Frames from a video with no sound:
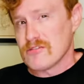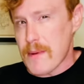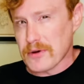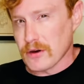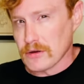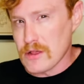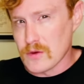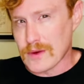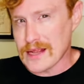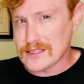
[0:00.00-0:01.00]
Remember earlier
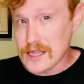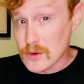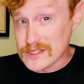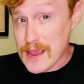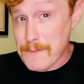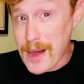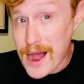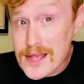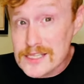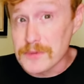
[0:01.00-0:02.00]
when I said there was a
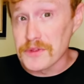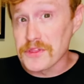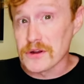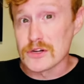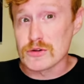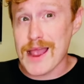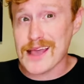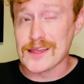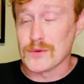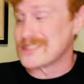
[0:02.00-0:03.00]
possible third
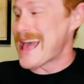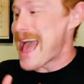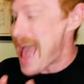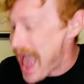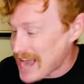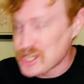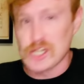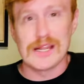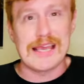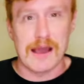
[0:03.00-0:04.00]
track that was
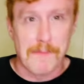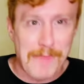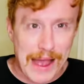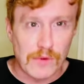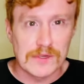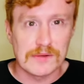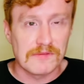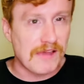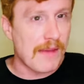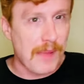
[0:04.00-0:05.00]
actually about
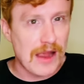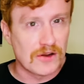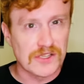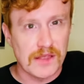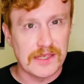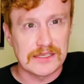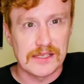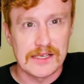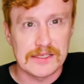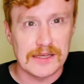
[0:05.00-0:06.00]
vampires on this
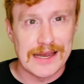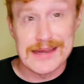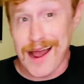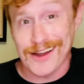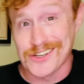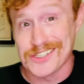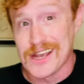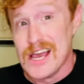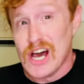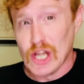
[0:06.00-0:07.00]
list and not just
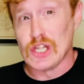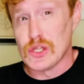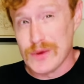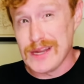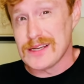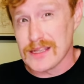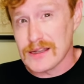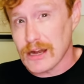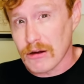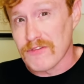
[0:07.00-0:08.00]
alluding to the
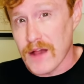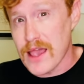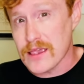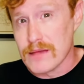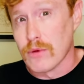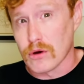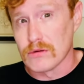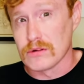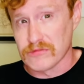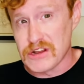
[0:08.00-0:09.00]
terrifying
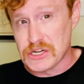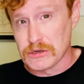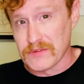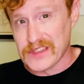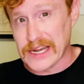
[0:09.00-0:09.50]
immortal creature of the